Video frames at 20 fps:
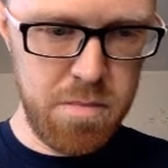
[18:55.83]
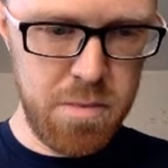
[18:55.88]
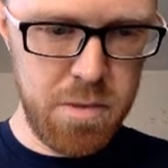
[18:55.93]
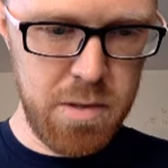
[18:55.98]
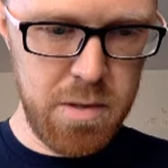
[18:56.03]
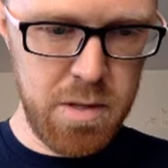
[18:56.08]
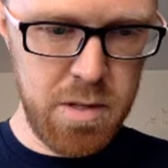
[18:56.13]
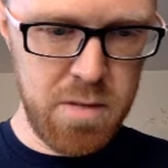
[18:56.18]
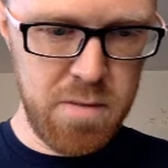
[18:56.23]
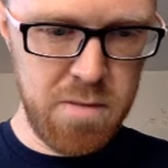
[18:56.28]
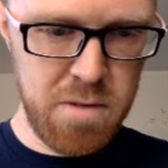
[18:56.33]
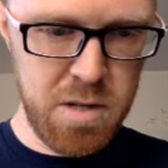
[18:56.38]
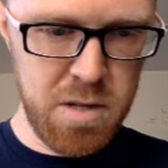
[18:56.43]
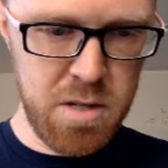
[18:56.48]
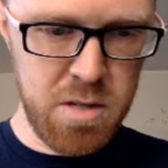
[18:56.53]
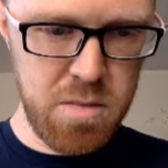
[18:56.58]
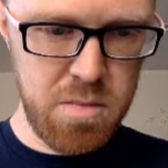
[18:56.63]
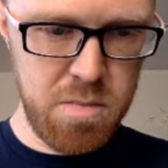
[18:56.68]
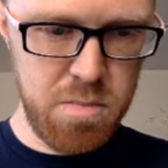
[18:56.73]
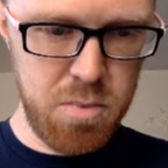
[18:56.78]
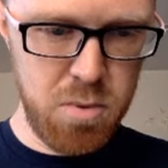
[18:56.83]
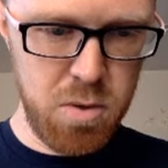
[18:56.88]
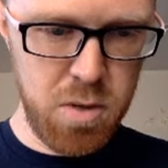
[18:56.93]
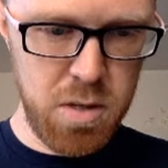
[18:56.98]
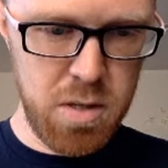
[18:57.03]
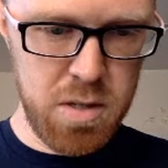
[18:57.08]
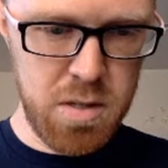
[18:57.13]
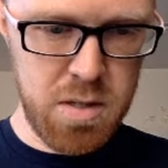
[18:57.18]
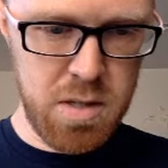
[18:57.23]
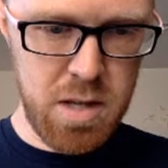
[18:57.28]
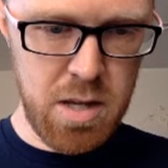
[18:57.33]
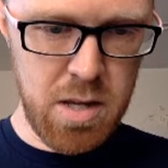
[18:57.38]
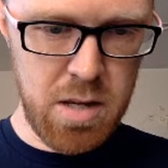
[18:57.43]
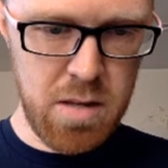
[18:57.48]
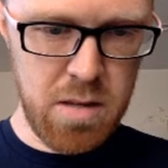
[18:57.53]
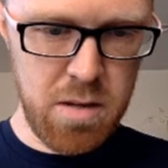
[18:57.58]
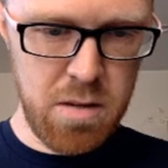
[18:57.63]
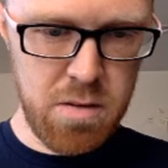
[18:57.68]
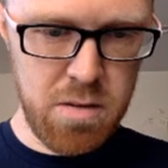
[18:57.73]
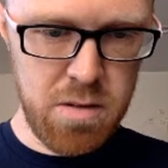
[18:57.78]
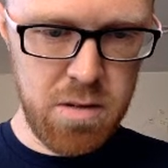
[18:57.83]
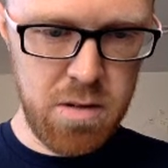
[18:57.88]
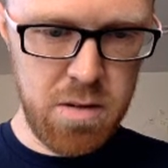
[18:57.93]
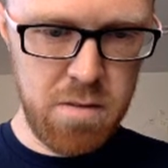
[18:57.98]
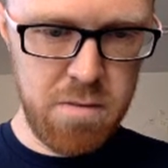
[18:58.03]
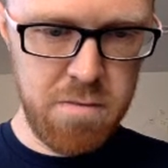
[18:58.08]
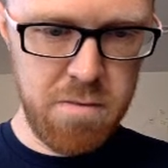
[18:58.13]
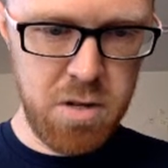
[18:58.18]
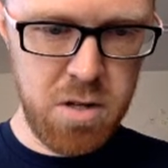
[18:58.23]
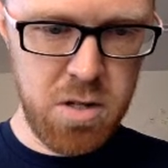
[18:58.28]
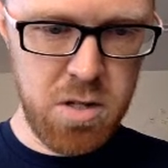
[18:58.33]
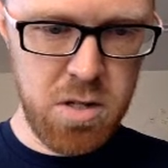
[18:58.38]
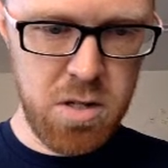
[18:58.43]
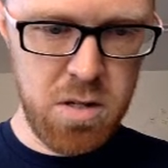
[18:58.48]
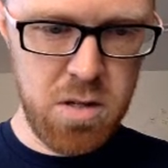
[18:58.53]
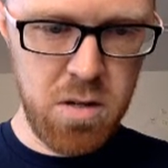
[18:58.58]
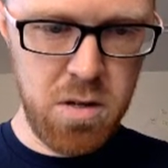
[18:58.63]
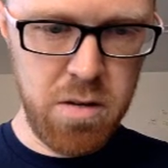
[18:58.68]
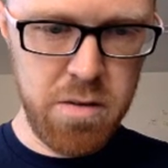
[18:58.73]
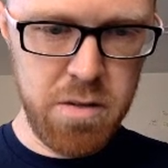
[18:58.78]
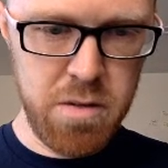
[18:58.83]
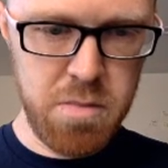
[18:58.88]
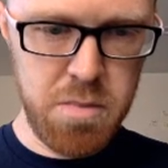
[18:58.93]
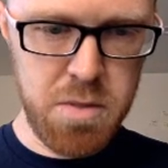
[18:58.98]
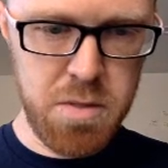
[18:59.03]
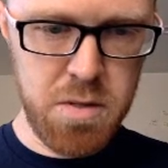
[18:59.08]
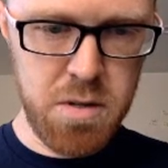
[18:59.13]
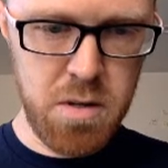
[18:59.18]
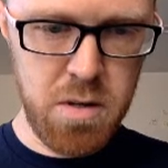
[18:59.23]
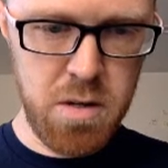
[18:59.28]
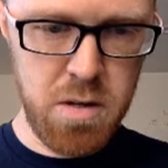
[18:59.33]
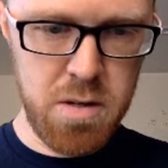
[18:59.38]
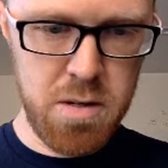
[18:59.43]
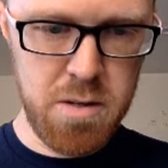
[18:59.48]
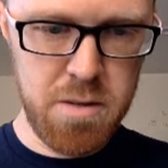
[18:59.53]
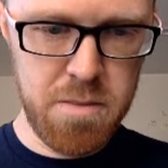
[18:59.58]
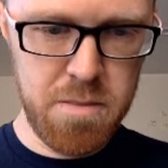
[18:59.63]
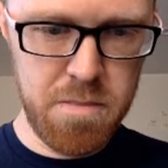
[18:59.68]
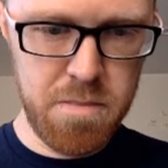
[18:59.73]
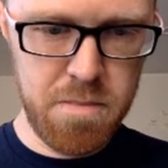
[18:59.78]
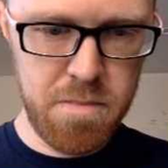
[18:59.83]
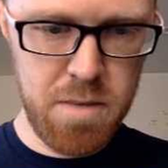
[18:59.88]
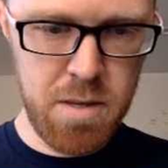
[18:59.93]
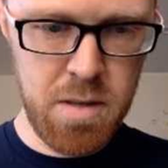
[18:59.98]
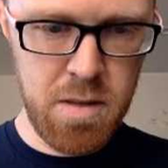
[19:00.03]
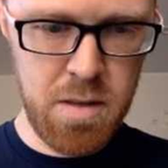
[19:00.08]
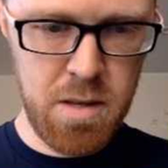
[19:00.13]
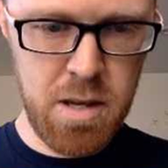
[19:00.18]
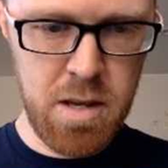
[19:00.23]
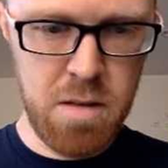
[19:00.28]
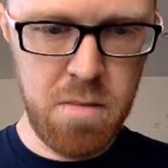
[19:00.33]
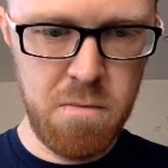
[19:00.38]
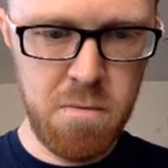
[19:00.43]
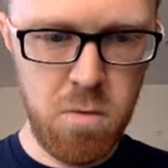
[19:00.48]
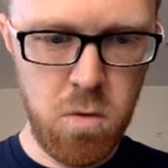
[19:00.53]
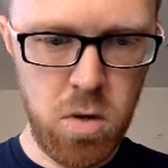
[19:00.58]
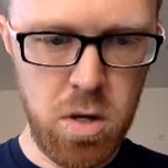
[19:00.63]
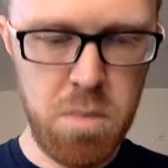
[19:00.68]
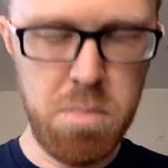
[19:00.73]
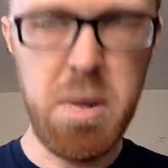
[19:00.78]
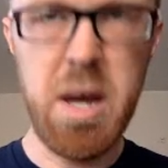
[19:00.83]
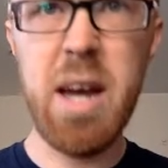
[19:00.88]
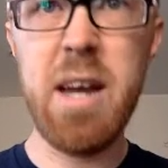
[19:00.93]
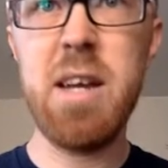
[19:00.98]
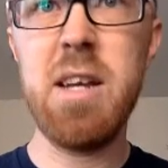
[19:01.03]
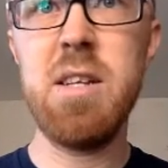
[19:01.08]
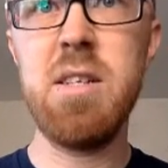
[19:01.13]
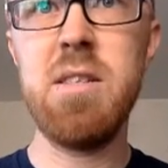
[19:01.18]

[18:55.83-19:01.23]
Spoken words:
Least fixed point saying there's a function called absurd in the Elm void package